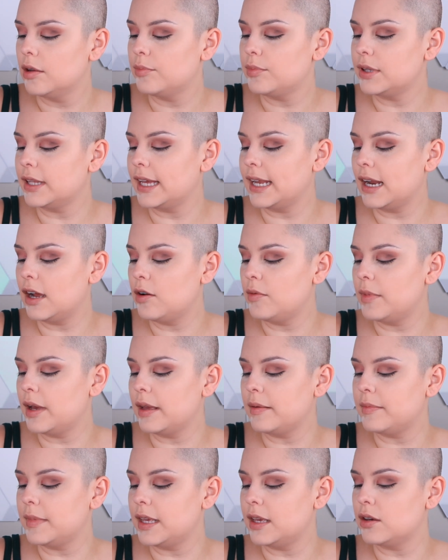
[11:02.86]
plan out
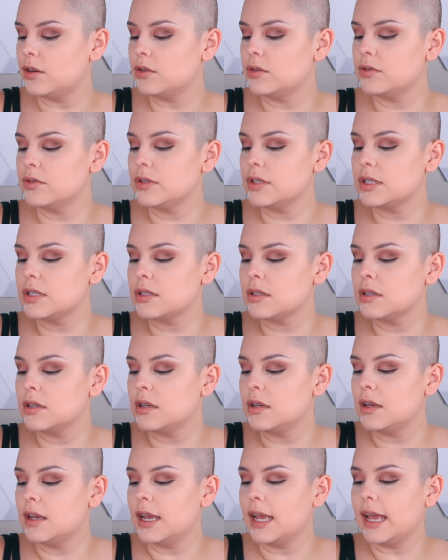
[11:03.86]
my meals.
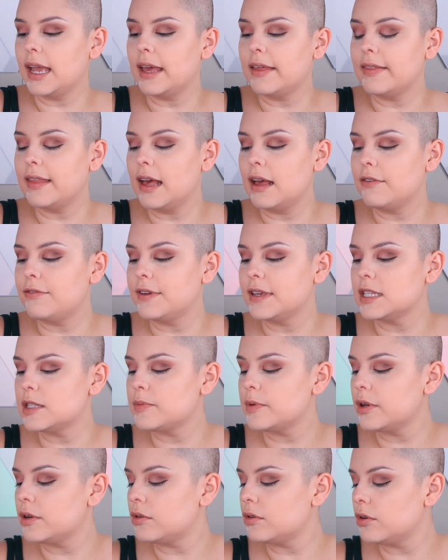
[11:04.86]
And that
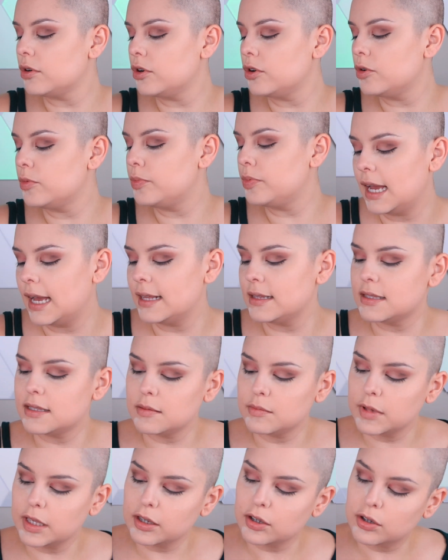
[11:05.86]
Facebook group had
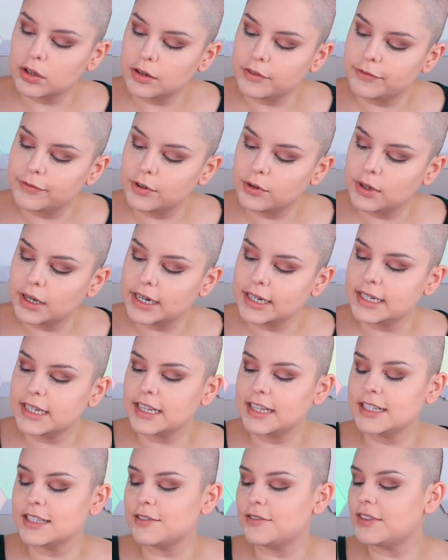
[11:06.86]
some like good food
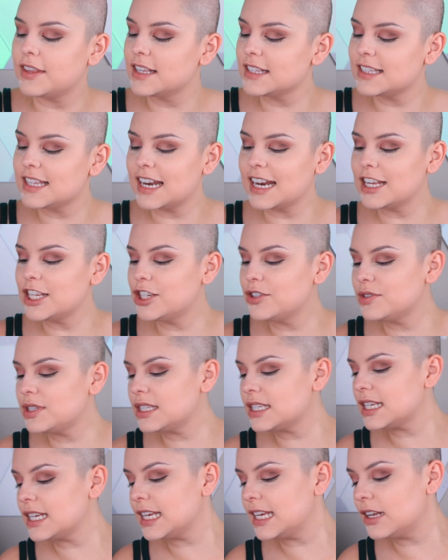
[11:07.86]
ideas of things that I
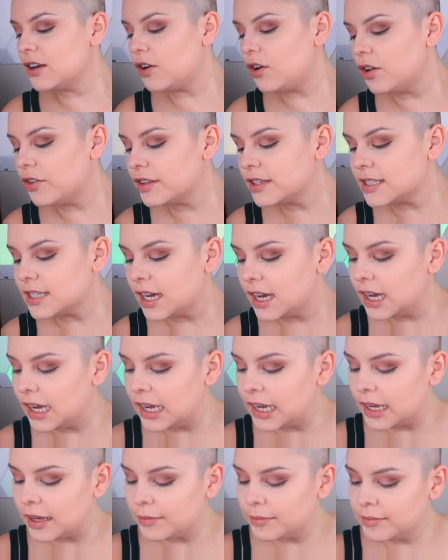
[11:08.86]
used to eat all the
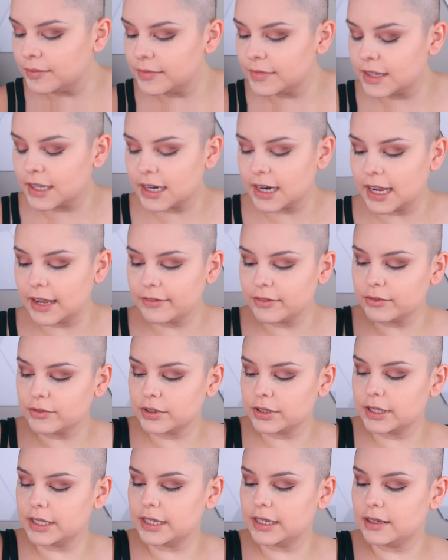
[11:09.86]
time that I haven't
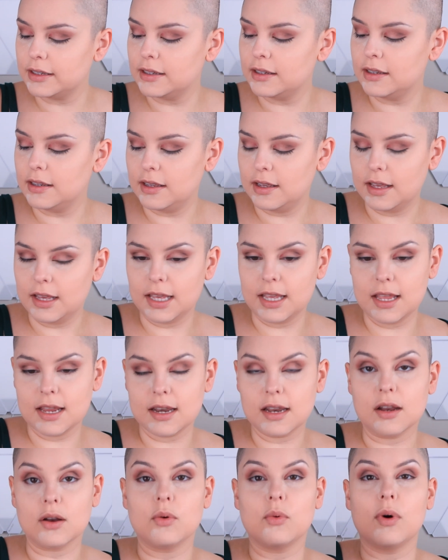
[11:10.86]
really
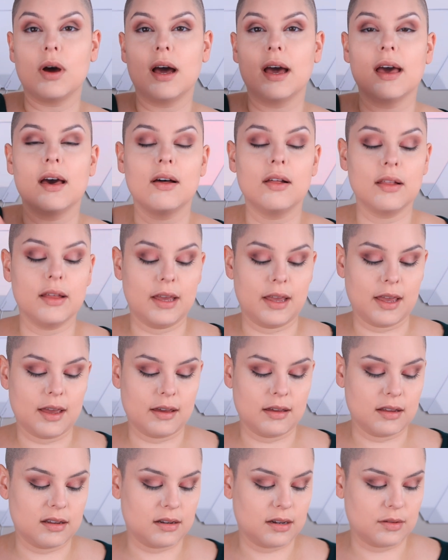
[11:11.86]
eaten in a while.
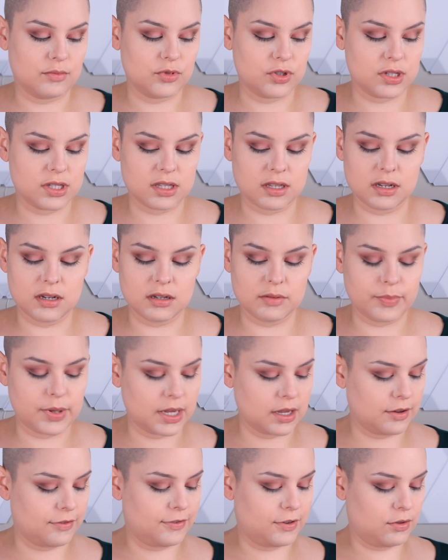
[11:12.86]
And I'm just gonna
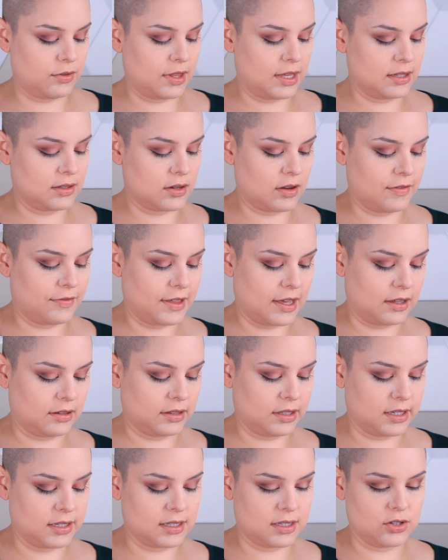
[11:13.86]
pick a few things off
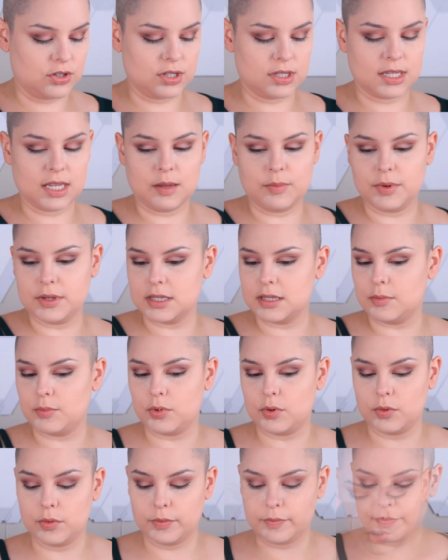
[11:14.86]
that list and just keep it
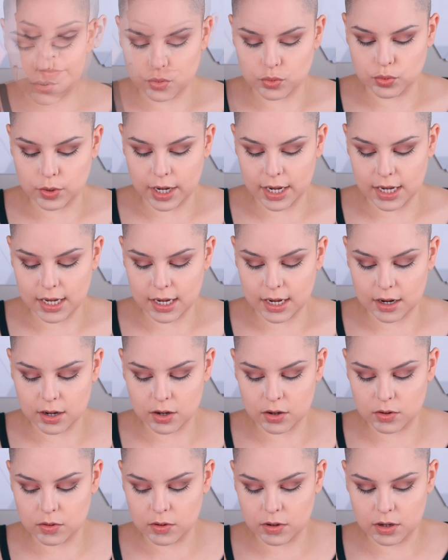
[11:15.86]
simple. Right
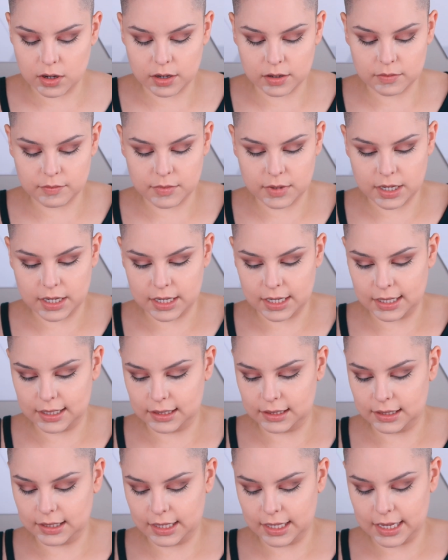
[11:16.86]
now on my
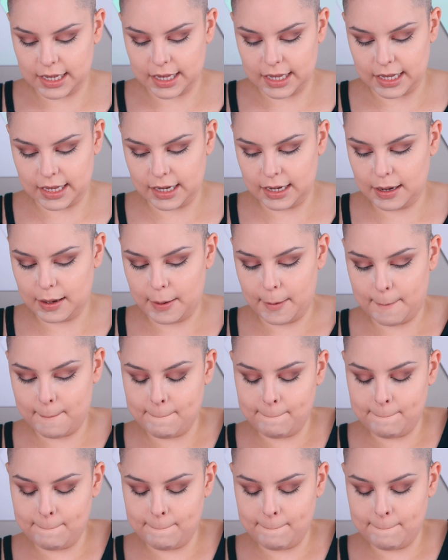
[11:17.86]
lid,